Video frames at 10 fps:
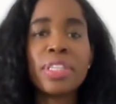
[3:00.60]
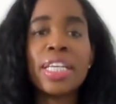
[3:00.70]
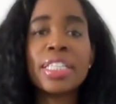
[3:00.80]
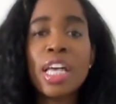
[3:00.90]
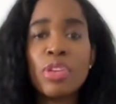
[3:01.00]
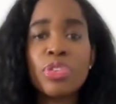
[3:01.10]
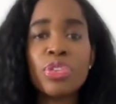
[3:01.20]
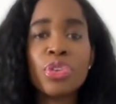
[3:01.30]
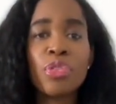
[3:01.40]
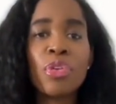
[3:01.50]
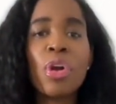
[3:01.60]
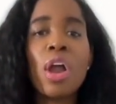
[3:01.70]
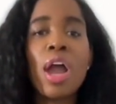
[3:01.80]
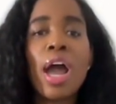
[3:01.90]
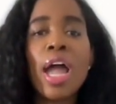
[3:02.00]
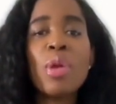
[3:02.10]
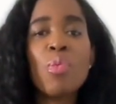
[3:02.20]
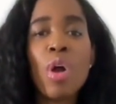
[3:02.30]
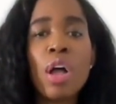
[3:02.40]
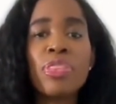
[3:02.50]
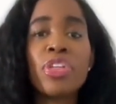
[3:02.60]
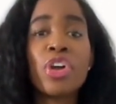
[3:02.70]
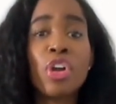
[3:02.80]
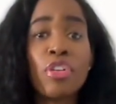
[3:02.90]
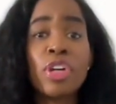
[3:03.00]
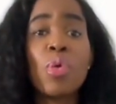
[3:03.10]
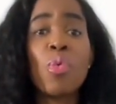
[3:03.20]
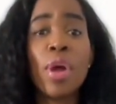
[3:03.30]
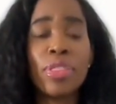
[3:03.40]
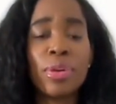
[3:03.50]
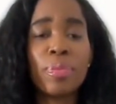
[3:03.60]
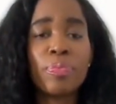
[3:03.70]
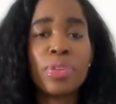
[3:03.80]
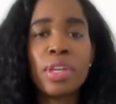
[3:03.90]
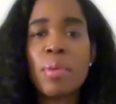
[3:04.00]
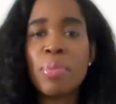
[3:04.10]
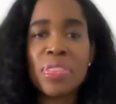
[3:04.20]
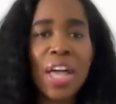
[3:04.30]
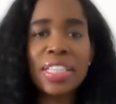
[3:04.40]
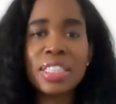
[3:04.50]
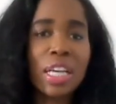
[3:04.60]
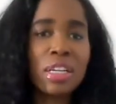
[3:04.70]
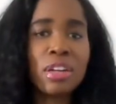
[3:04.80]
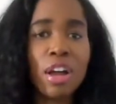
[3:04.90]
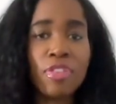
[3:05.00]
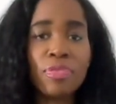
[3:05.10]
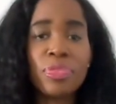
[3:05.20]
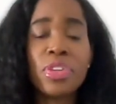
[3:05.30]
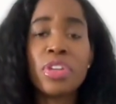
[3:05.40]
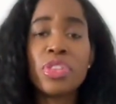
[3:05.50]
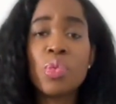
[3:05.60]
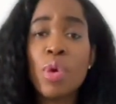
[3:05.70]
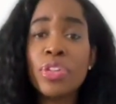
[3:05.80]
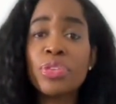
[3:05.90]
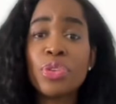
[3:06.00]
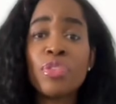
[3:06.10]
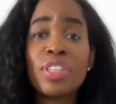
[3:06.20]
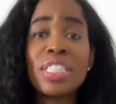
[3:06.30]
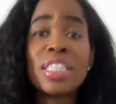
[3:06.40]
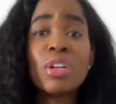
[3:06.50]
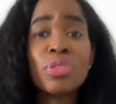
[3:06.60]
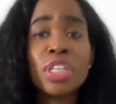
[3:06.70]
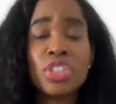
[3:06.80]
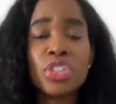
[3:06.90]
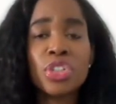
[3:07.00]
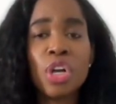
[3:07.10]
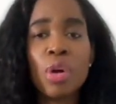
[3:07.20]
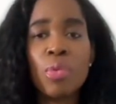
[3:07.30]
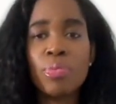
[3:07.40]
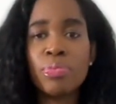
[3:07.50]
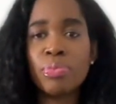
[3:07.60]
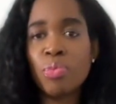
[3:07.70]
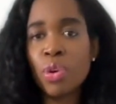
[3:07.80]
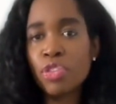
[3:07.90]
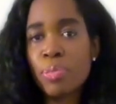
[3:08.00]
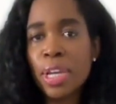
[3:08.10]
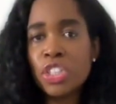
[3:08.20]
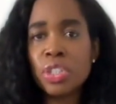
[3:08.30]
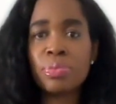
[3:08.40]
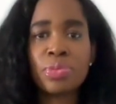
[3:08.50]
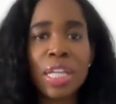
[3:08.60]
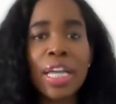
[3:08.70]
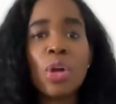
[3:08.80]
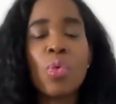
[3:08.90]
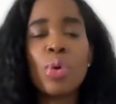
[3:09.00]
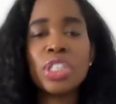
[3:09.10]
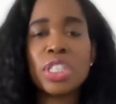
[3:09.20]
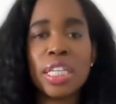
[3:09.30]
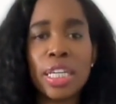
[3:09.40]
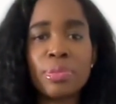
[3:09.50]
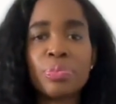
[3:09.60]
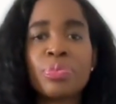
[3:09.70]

It tells the server, I want the current weather. But that's not enough. The weather service still needs to know more information, like which city.